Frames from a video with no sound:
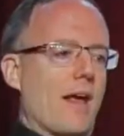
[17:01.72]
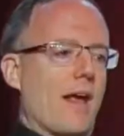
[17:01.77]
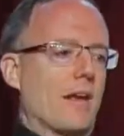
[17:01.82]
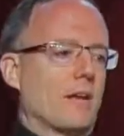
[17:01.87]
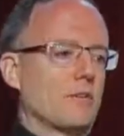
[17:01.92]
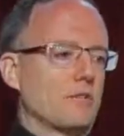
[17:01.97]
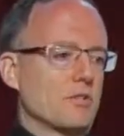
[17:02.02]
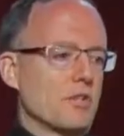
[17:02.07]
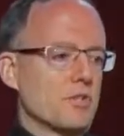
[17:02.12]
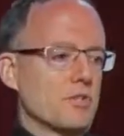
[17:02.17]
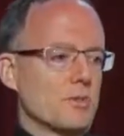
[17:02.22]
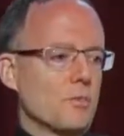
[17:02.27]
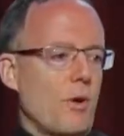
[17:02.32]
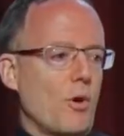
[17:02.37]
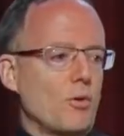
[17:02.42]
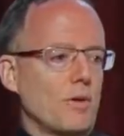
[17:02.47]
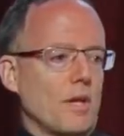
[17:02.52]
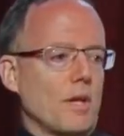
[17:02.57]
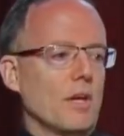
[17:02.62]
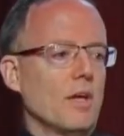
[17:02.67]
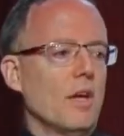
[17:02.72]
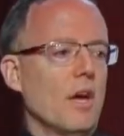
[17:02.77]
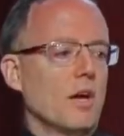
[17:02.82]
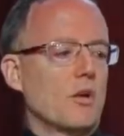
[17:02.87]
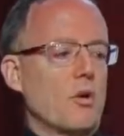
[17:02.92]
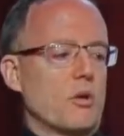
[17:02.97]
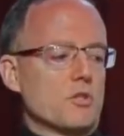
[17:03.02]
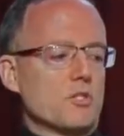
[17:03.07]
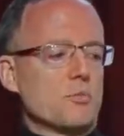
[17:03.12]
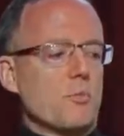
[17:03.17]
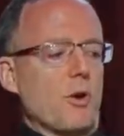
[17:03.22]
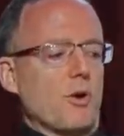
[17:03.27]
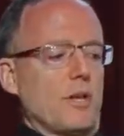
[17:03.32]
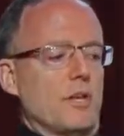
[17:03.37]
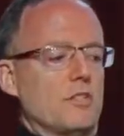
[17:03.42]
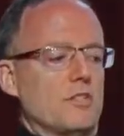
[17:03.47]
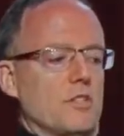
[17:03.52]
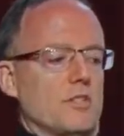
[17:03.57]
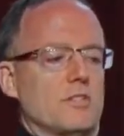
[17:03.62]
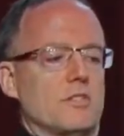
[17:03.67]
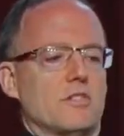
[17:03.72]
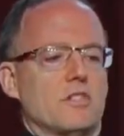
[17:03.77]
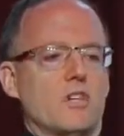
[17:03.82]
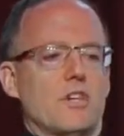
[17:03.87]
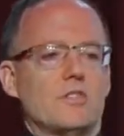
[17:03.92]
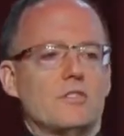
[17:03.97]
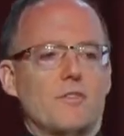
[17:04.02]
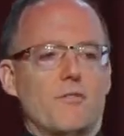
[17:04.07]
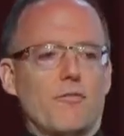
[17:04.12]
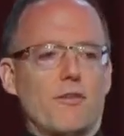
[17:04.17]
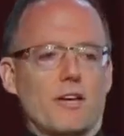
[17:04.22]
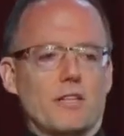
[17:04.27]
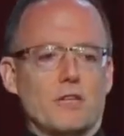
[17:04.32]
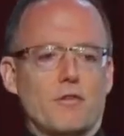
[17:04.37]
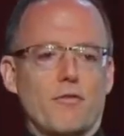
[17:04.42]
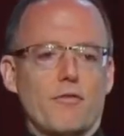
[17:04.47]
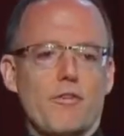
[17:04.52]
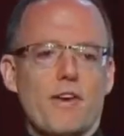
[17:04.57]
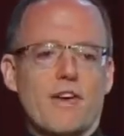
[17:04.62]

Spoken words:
radicals of smoking. Of course, smoking doesn't just affect your